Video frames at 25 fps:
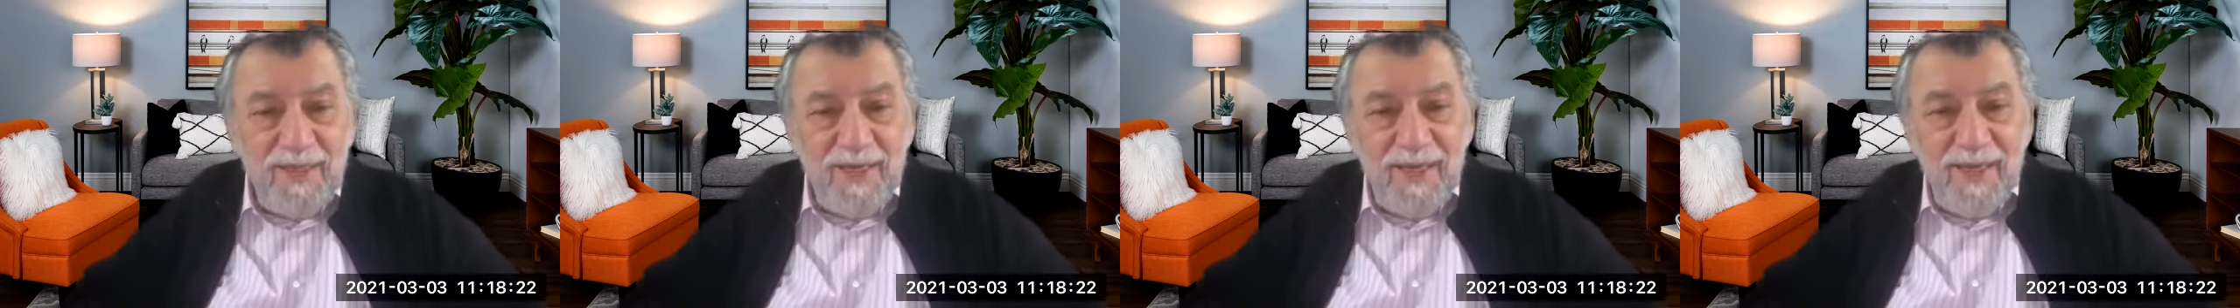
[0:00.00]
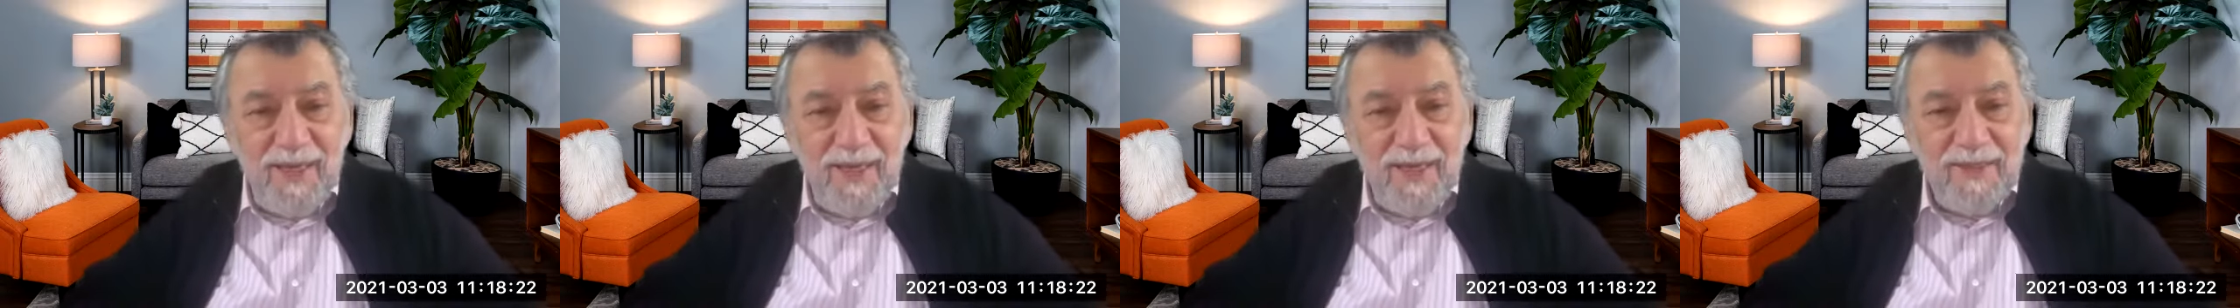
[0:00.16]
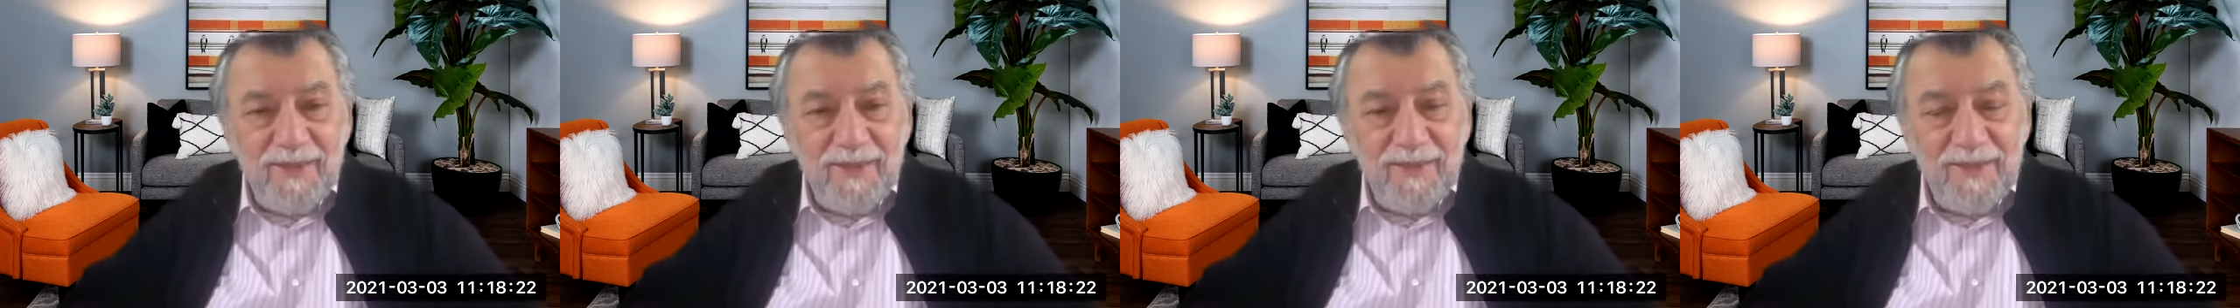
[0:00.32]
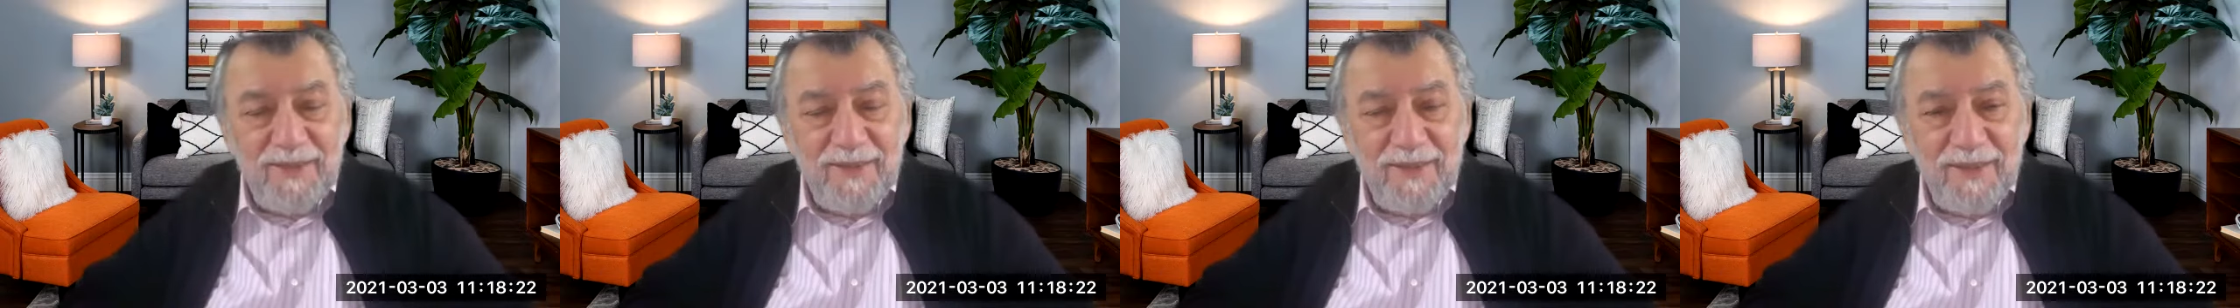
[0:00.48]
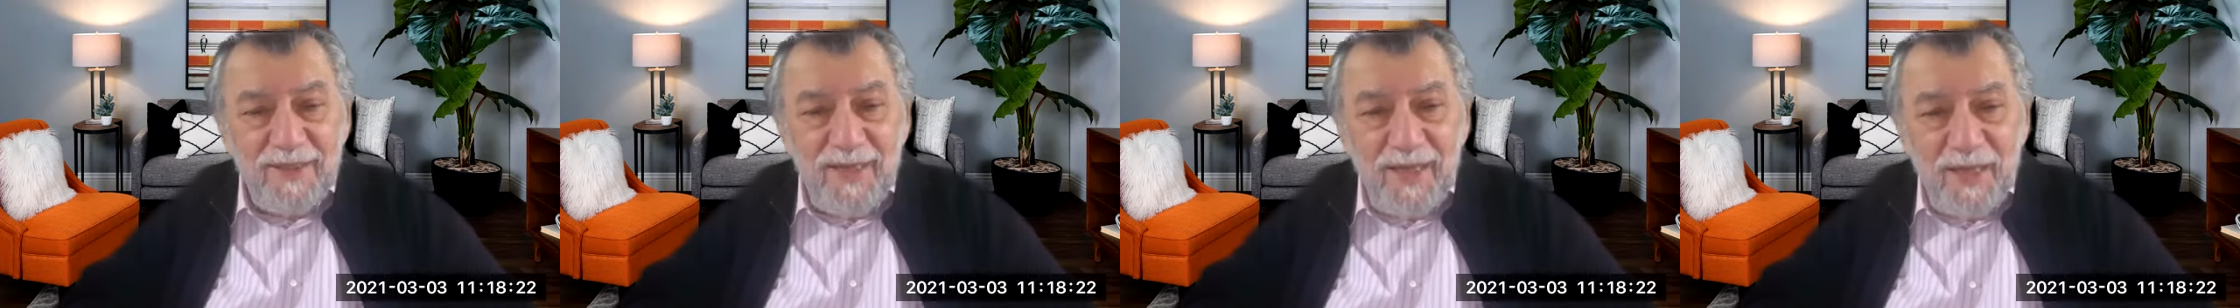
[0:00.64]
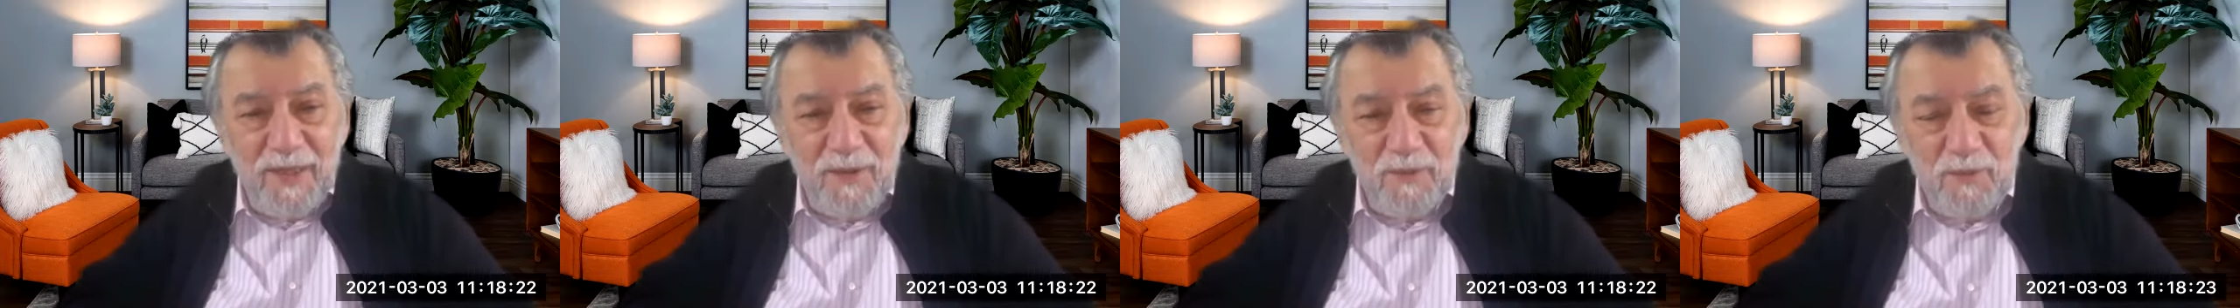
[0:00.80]
and
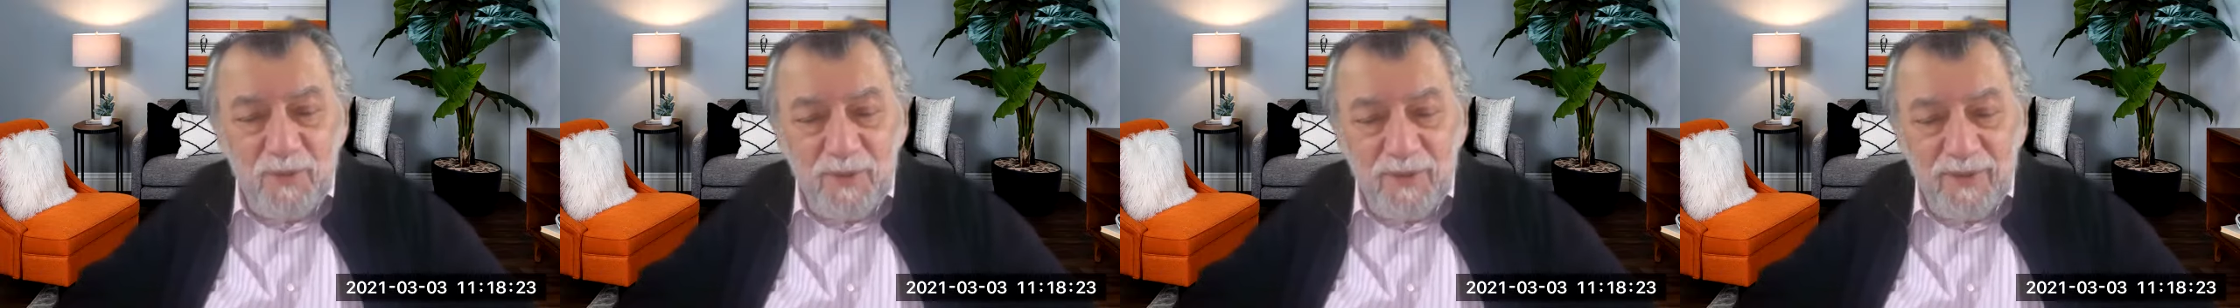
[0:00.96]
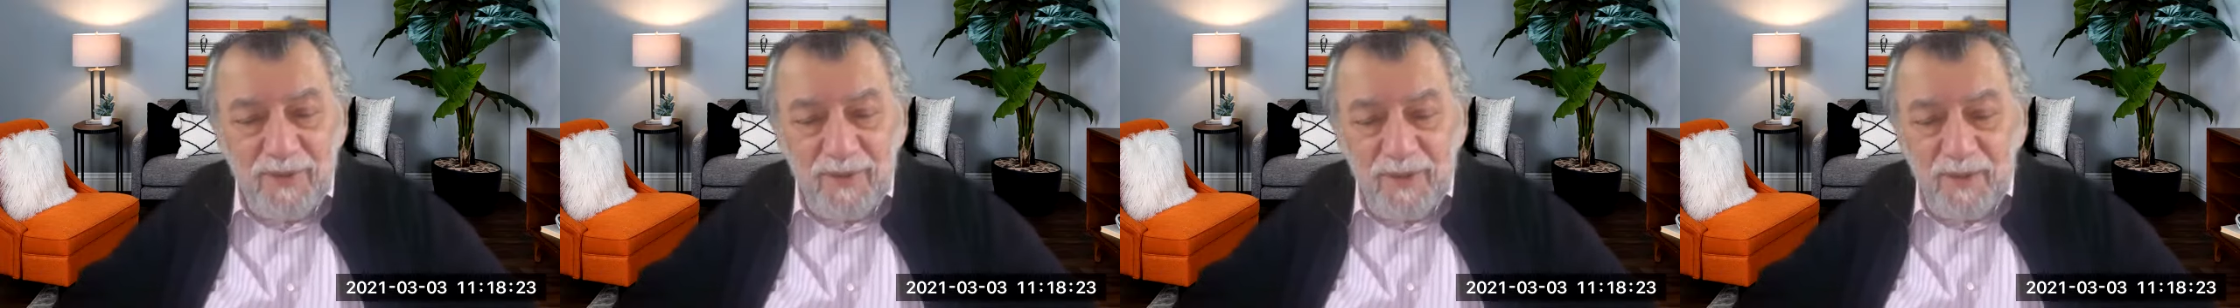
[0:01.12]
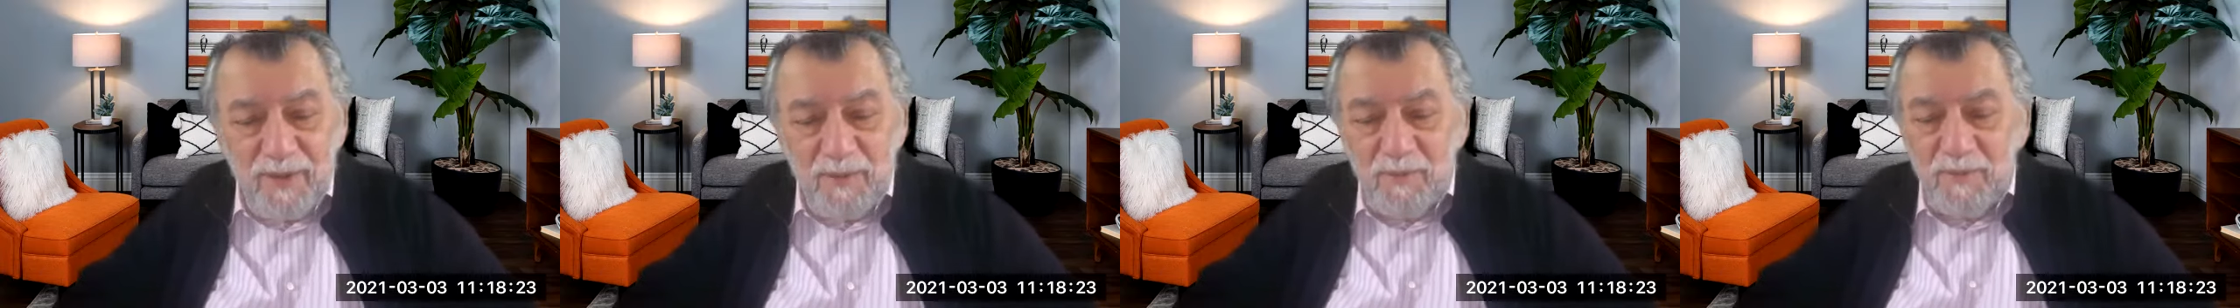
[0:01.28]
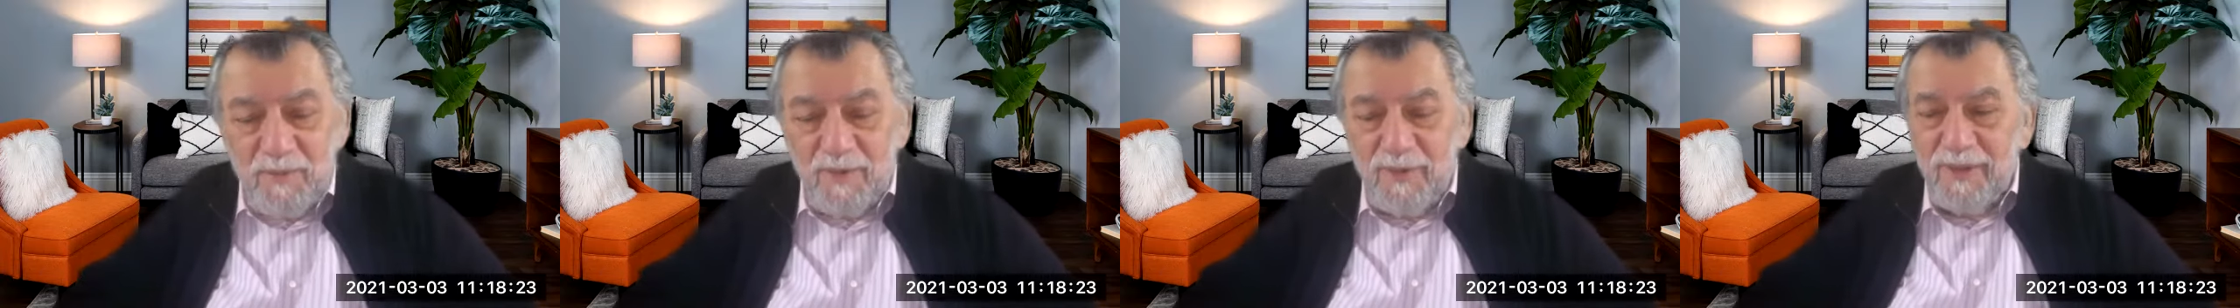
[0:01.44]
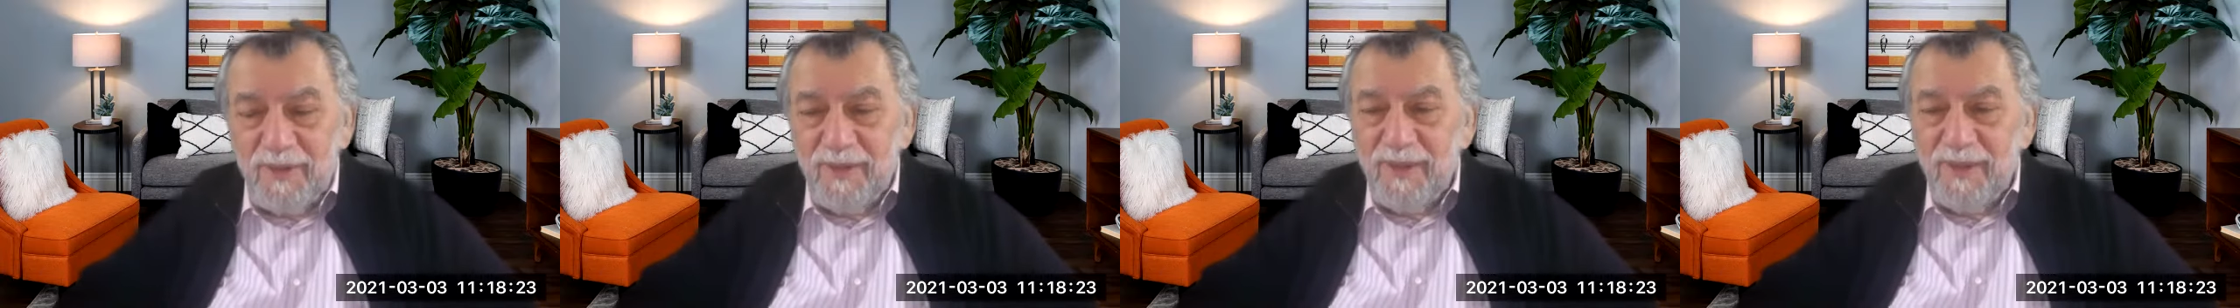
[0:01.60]
he ate with him,